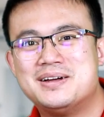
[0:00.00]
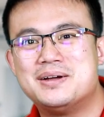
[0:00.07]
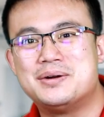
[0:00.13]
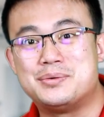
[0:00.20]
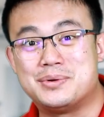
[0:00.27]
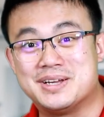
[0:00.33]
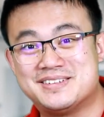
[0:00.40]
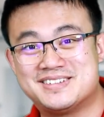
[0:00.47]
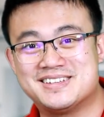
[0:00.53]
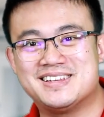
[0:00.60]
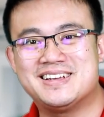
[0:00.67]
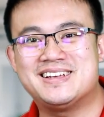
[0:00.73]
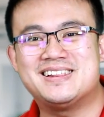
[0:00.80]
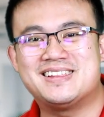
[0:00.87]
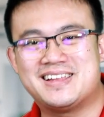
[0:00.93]

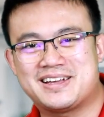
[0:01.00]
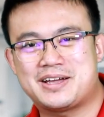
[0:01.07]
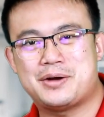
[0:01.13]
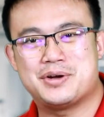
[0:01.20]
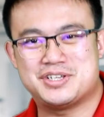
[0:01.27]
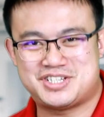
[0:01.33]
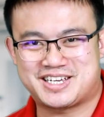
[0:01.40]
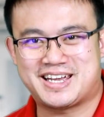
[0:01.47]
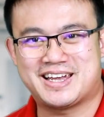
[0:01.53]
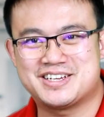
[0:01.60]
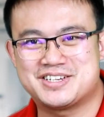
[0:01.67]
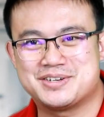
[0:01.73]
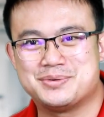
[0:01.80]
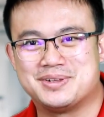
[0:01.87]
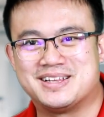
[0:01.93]
Recently, LEGO
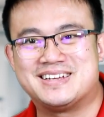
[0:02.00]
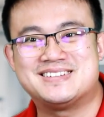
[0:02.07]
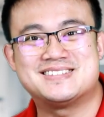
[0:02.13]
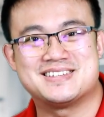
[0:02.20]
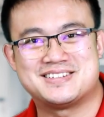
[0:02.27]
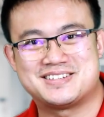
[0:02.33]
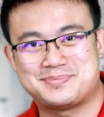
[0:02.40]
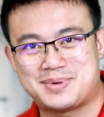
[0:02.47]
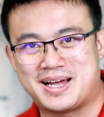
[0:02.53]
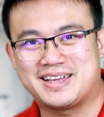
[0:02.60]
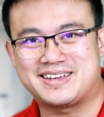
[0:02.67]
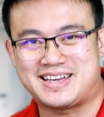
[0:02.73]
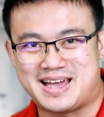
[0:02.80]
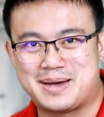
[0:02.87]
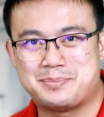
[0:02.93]
Education released the Spike
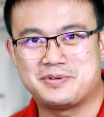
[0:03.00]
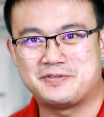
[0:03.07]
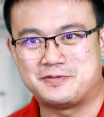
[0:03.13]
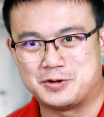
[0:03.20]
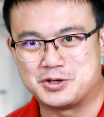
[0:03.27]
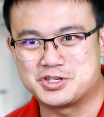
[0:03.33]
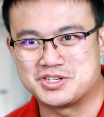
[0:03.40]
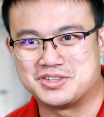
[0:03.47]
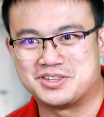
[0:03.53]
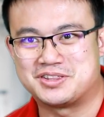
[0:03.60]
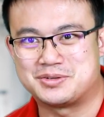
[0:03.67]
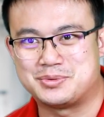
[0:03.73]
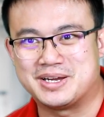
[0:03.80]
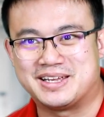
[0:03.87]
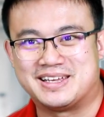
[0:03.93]
app version
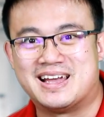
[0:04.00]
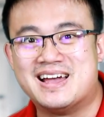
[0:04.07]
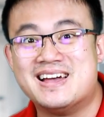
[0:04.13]
3.